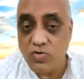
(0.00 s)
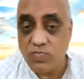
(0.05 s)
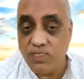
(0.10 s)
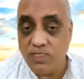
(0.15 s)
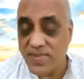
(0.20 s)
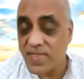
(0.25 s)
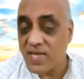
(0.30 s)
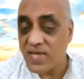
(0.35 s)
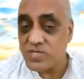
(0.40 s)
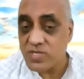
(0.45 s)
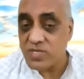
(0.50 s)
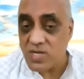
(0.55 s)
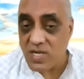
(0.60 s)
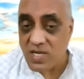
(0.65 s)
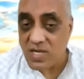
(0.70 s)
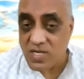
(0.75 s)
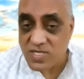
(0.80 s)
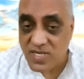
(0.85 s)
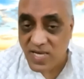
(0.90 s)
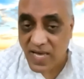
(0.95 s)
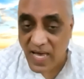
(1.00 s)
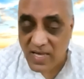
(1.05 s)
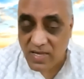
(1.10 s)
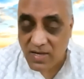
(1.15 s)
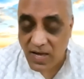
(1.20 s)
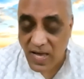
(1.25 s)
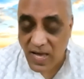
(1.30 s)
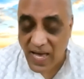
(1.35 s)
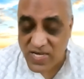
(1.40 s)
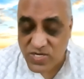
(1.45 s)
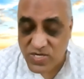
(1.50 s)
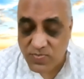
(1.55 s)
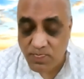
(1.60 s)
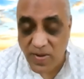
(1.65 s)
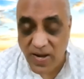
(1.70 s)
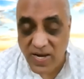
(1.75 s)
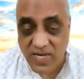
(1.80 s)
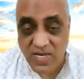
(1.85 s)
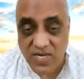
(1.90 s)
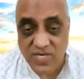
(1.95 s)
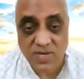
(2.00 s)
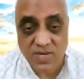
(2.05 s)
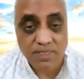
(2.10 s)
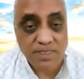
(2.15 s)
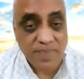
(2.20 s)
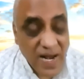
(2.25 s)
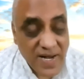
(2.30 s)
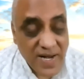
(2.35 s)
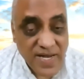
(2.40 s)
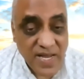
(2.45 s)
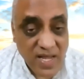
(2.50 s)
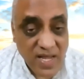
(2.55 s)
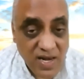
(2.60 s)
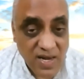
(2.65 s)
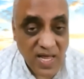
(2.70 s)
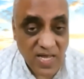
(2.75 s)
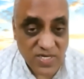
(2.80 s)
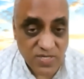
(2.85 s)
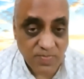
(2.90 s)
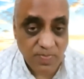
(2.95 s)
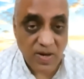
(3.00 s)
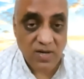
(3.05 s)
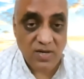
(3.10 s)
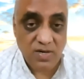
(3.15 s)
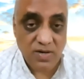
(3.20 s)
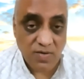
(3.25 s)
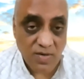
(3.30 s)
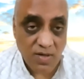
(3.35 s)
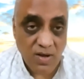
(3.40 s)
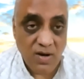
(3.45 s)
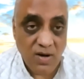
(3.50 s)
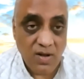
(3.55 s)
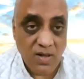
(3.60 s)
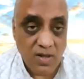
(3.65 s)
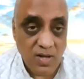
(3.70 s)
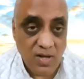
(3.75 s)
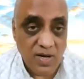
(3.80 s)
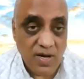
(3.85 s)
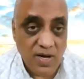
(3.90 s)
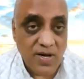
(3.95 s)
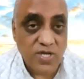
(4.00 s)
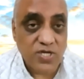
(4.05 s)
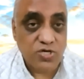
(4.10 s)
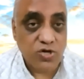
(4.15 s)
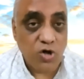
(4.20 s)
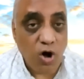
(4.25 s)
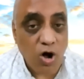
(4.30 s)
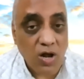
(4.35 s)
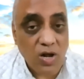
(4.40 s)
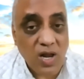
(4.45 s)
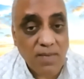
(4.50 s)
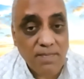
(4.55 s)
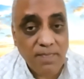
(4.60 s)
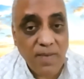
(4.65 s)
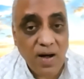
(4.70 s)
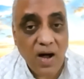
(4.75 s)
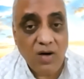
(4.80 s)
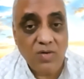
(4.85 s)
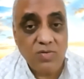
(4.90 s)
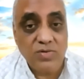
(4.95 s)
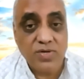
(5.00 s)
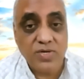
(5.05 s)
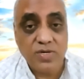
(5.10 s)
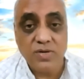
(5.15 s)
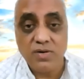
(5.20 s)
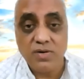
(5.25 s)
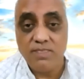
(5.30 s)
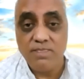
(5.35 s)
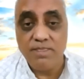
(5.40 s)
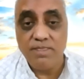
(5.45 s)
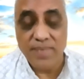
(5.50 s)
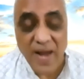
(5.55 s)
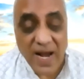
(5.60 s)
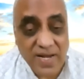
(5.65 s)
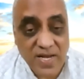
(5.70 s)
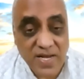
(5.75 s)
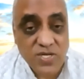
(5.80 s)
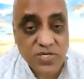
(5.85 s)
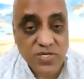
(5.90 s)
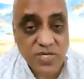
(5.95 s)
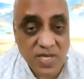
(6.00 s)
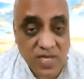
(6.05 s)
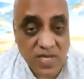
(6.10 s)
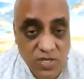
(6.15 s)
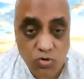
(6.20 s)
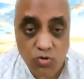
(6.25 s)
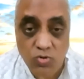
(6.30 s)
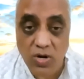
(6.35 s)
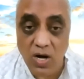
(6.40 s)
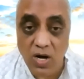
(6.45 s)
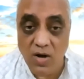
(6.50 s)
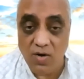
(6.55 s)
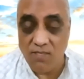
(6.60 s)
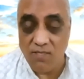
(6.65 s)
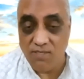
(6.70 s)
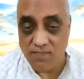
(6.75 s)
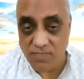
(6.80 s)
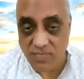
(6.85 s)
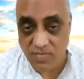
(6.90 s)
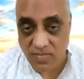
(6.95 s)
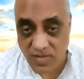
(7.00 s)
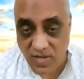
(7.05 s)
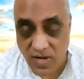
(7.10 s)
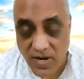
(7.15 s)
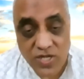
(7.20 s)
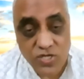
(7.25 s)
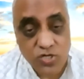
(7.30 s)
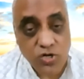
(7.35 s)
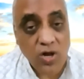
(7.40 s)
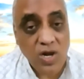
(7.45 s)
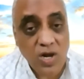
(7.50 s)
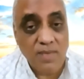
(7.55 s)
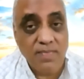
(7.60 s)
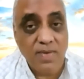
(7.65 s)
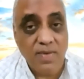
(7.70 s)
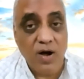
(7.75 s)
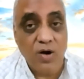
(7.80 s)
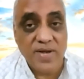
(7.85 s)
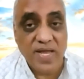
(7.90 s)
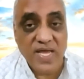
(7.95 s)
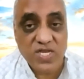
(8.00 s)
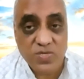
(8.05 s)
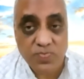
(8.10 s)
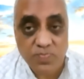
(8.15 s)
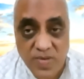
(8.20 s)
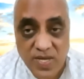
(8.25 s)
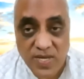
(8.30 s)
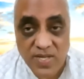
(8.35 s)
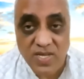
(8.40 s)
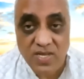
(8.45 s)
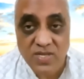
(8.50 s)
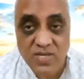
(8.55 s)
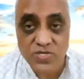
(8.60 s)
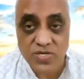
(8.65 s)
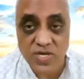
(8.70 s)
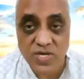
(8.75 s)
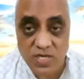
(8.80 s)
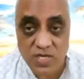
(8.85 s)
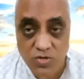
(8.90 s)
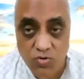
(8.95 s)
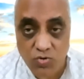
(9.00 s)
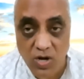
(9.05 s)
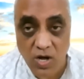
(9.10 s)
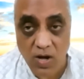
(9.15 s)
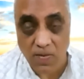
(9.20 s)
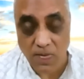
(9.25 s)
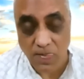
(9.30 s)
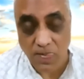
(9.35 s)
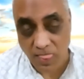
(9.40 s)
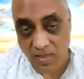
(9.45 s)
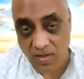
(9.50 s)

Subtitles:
you, Patanjali's aspect is a practical aspect. It is all about practicing yoga. It is all about experiencing yoga.